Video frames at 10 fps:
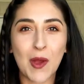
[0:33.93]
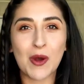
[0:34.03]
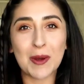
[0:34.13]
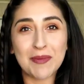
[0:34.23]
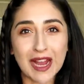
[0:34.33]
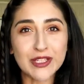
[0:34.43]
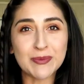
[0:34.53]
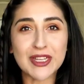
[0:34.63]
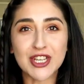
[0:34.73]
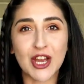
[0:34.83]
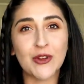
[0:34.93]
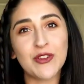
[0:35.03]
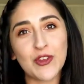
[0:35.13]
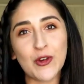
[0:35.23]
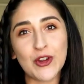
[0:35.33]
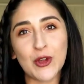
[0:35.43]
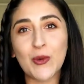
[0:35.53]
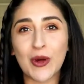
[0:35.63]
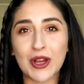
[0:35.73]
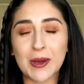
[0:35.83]
Welcome back to my channel. If you are new,
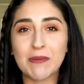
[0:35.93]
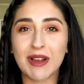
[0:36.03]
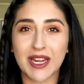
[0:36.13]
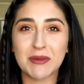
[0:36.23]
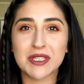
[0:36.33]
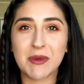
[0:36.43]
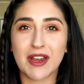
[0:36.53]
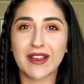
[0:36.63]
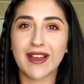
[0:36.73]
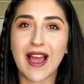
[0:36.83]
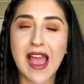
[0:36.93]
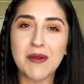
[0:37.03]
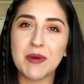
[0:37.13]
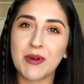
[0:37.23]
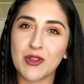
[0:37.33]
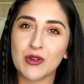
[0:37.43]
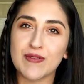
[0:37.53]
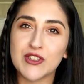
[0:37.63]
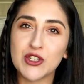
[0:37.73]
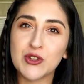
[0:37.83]
welcome. My name is Monica. I am a mother
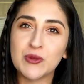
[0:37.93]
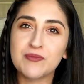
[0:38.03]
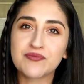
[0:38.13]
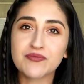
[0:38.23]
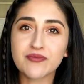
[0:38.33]
of two.